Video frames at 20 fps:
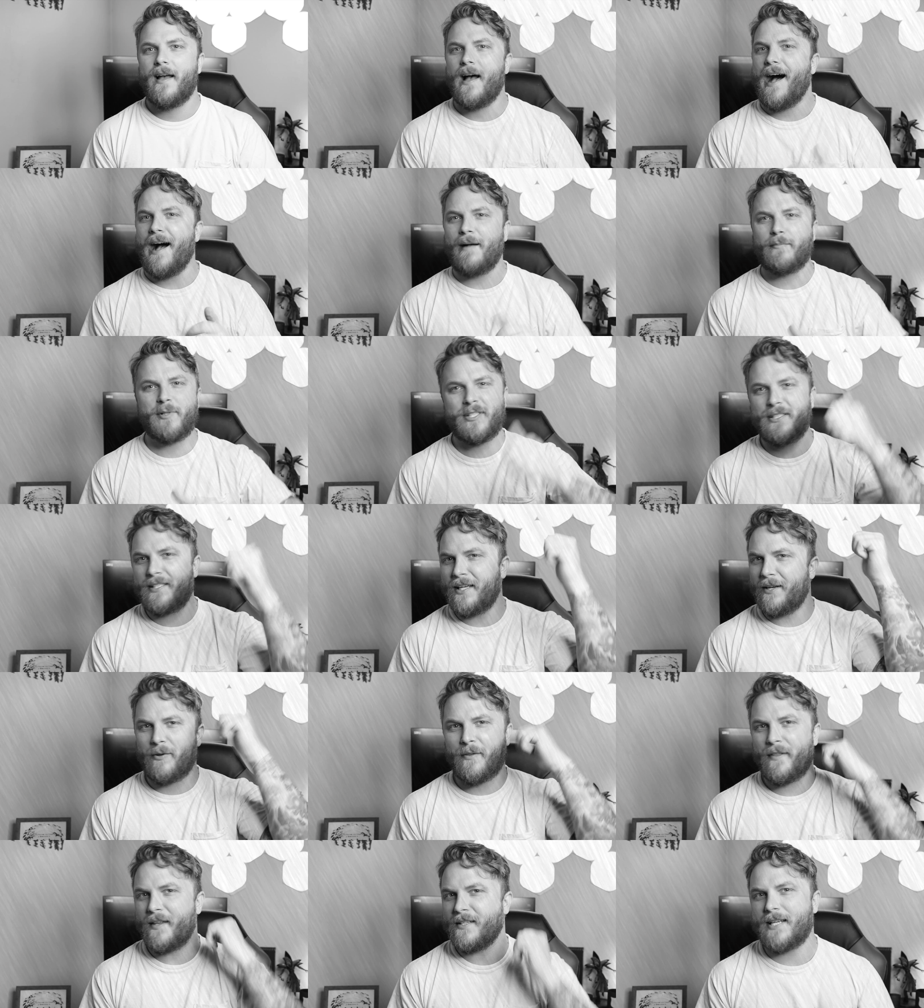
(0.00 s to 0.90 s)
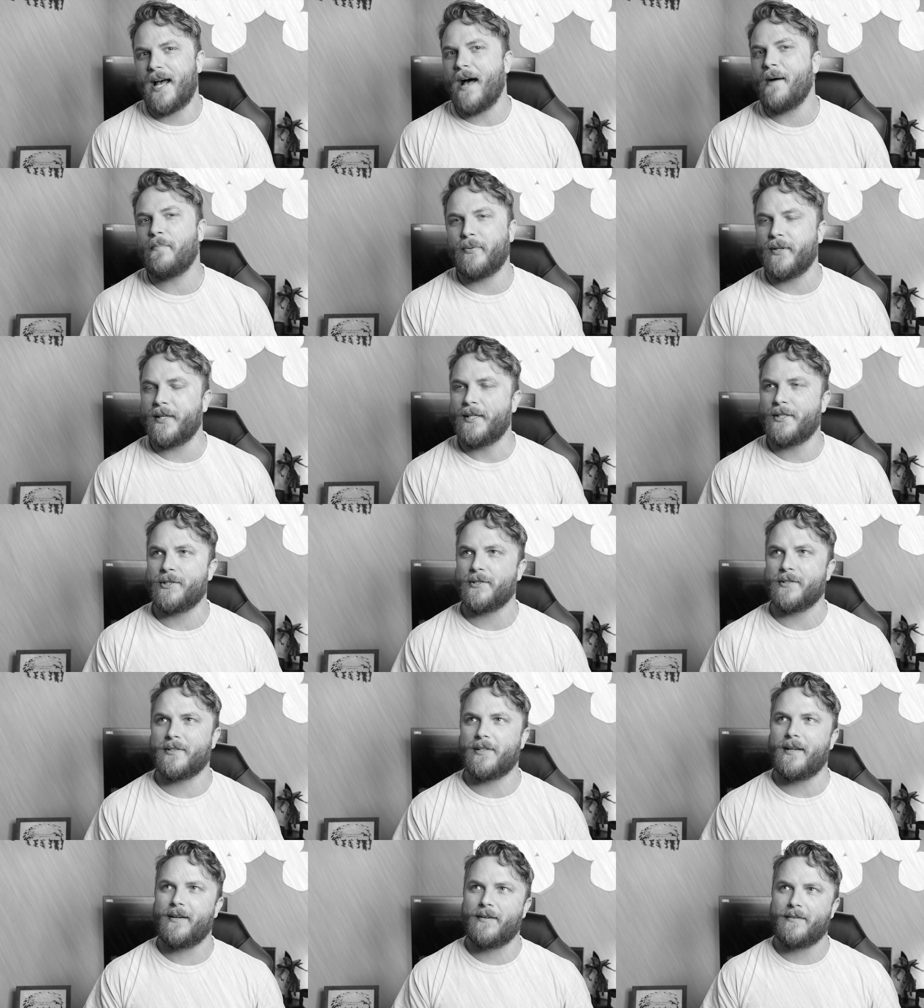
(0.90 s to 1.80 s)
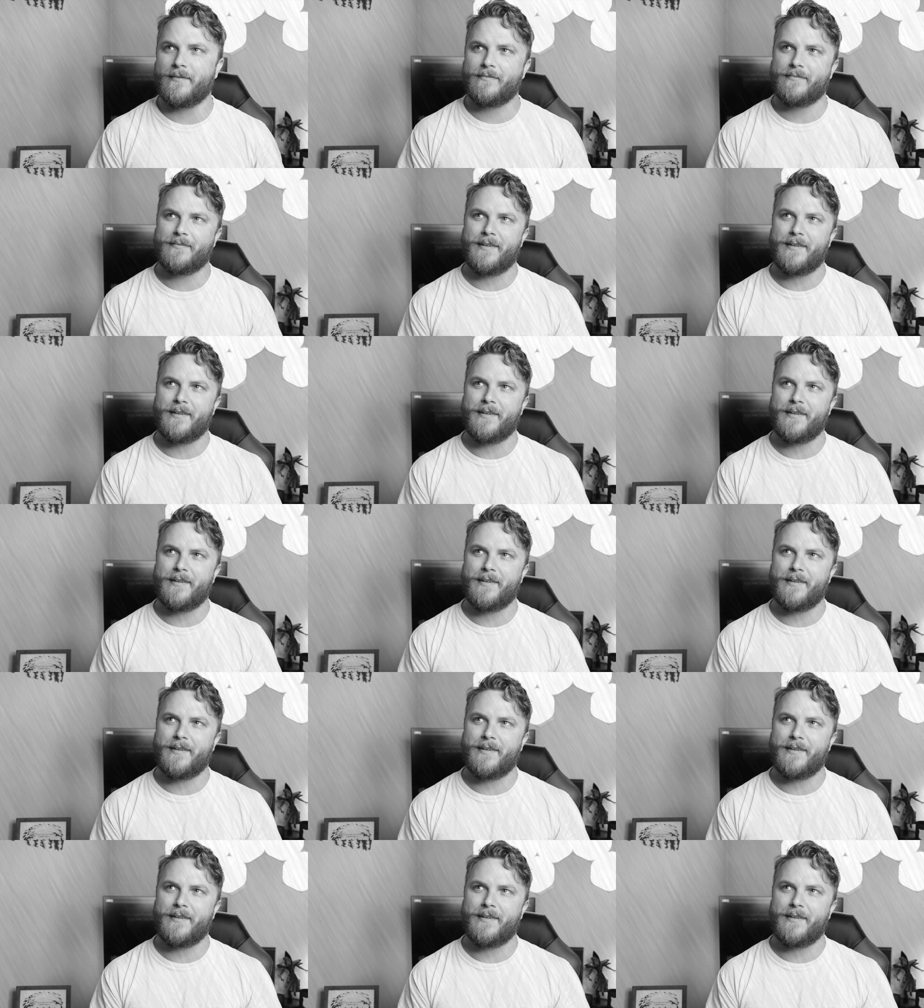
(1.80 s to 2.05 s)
I'm just sitting on the top bleachers though.